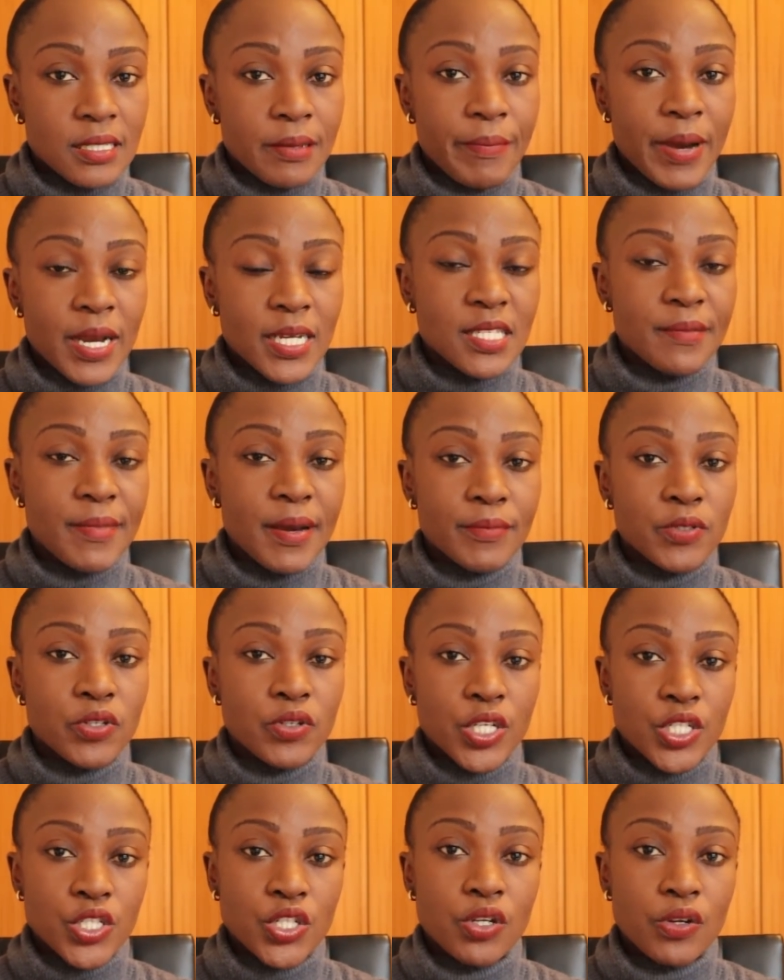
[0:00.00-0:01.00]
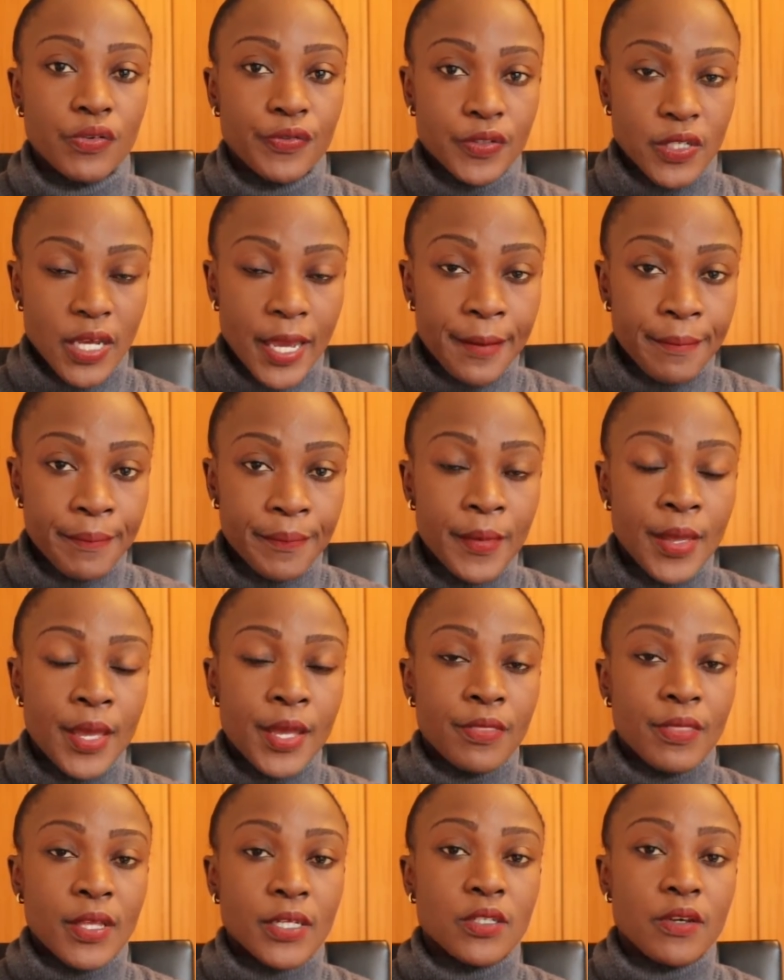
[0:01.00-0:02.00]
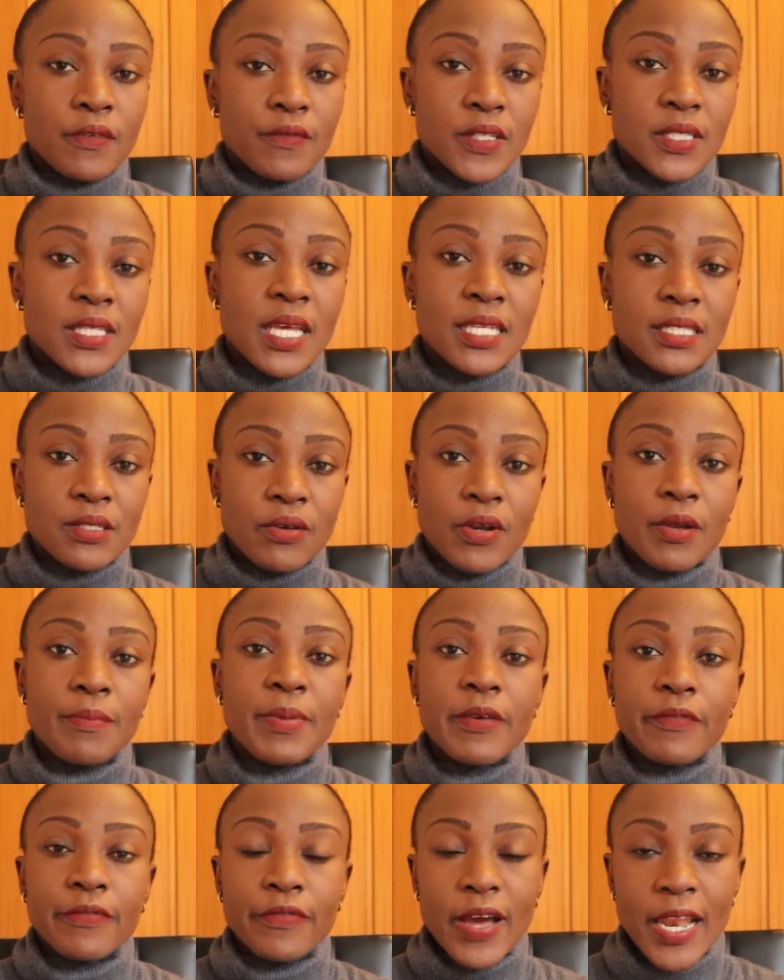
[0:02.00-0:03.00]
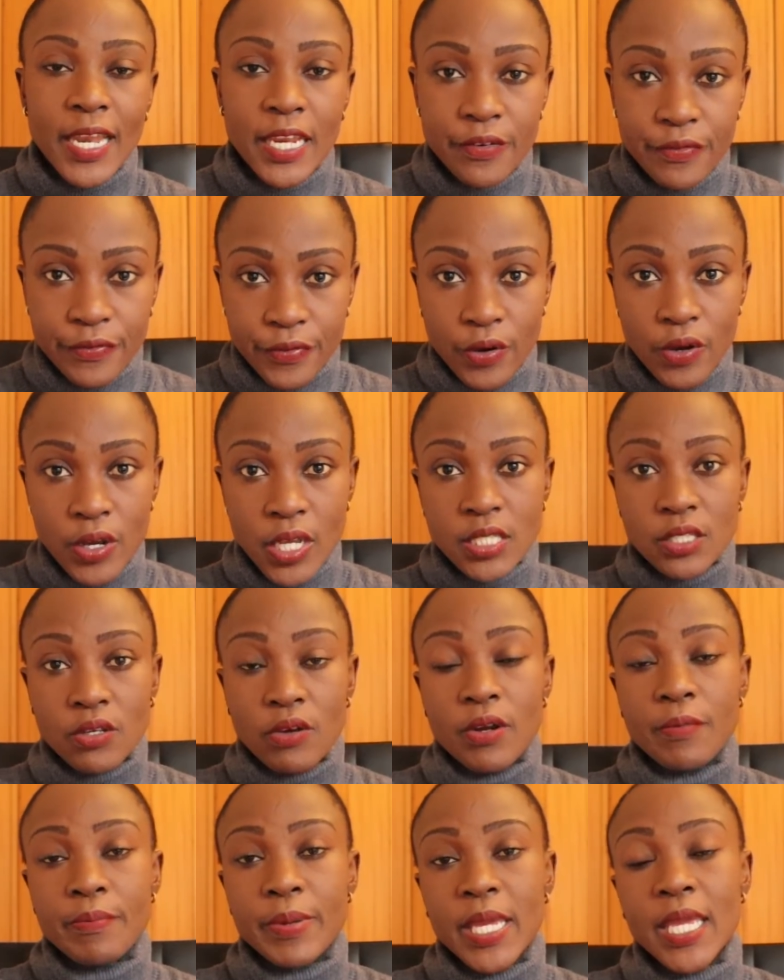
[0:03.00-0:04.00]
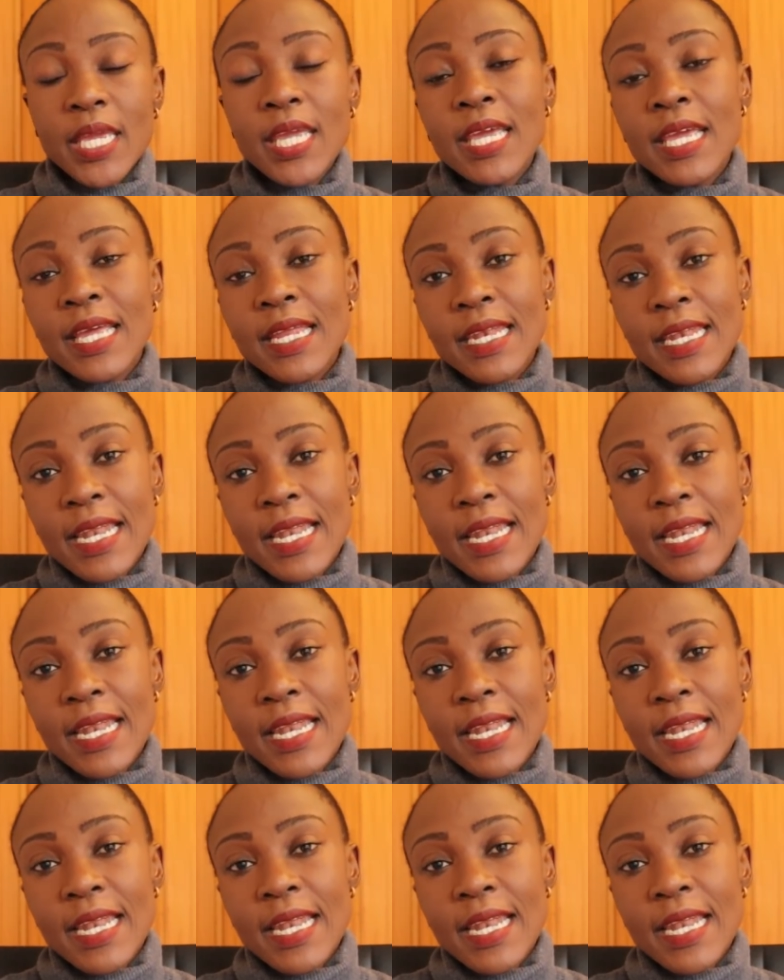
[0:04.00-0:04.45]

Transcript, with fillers: The maximum duration of time that your visa is going to be valid for is going to be